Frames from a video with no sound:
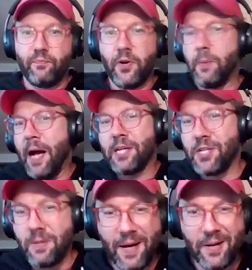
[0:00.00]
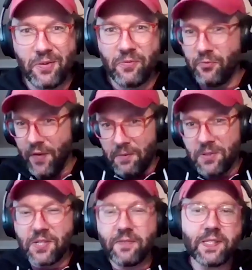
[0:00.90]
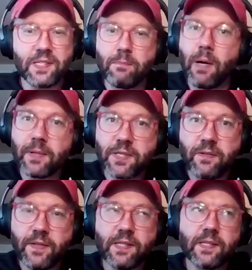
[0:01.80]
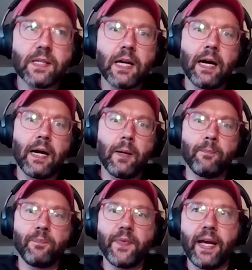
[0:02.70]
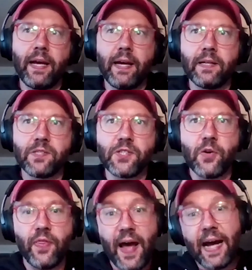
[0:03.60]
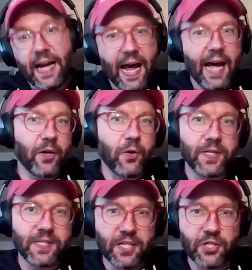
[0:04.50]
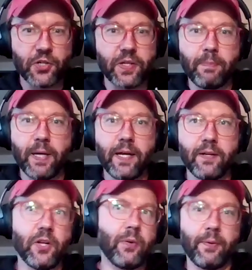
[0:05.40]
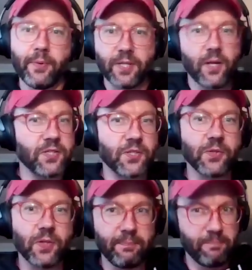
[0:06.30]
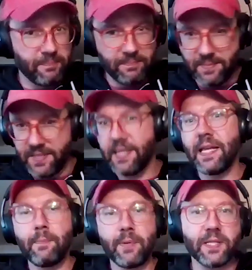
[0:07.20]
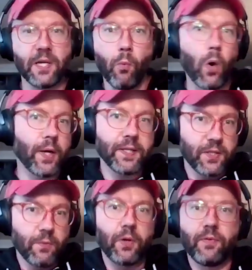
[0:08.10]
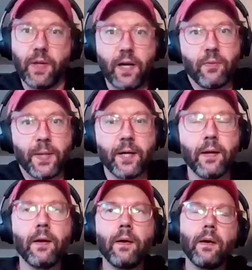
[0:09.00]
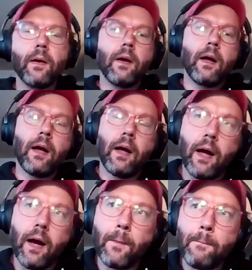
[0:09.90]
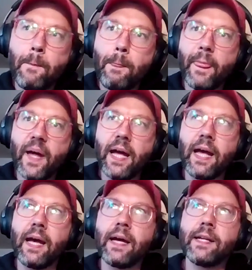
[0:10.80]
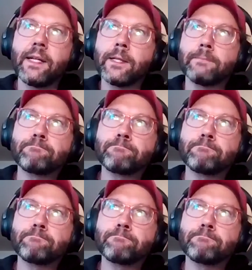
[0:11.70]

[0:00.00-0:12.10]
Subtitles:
very passionate about federal service and public service, and so that had always initially been, when I went to law school, I did that because I wanted to work for the government. And